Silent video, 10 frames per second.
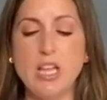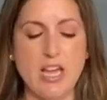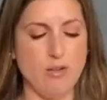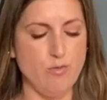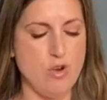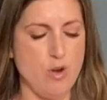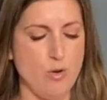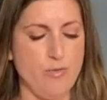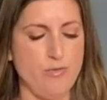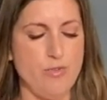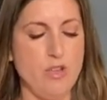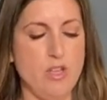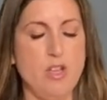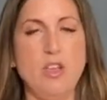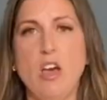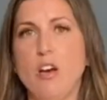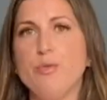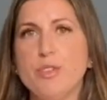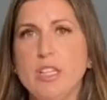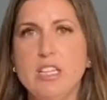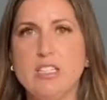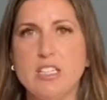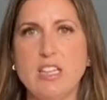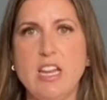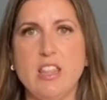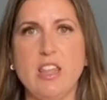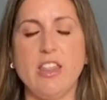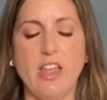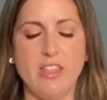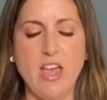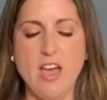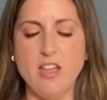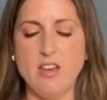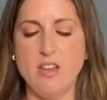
I don't know if Alphalete does anything like that.